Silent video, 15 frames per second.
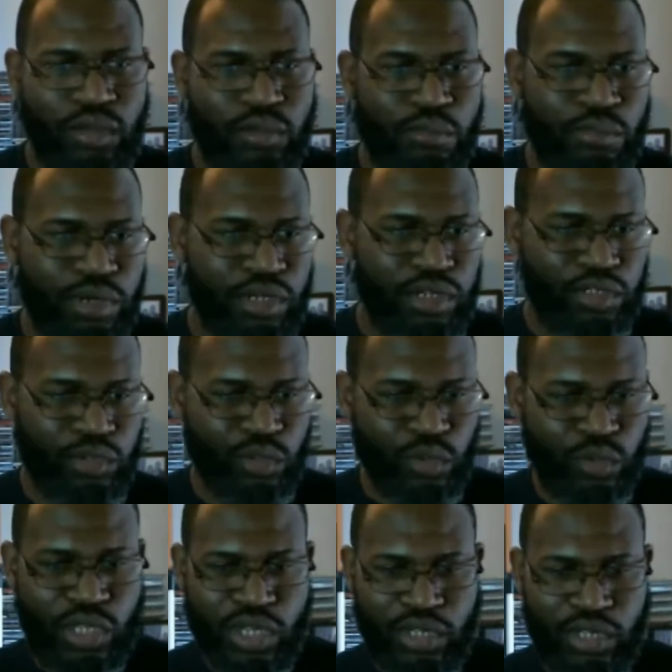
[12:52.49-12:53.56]
but you
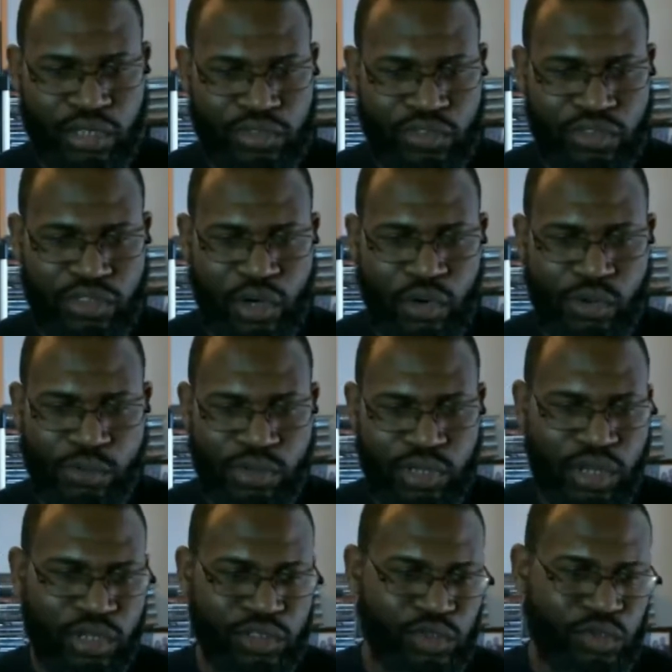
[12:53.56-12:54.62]
think it's dope
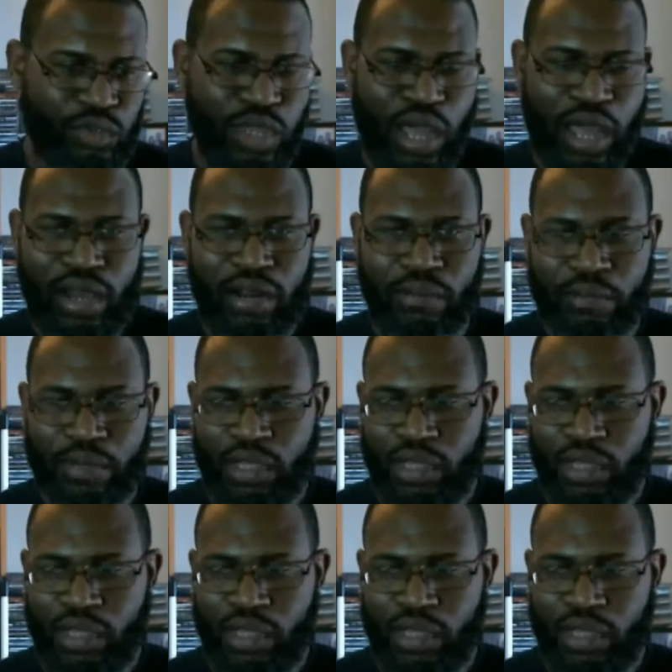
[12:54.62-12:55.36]
because you got them